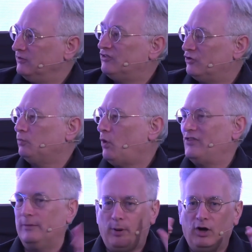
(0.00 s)
This is why
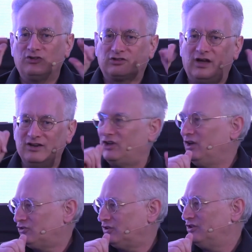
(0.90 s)
the
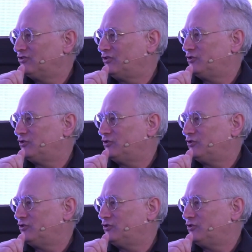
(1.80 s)
personalization is such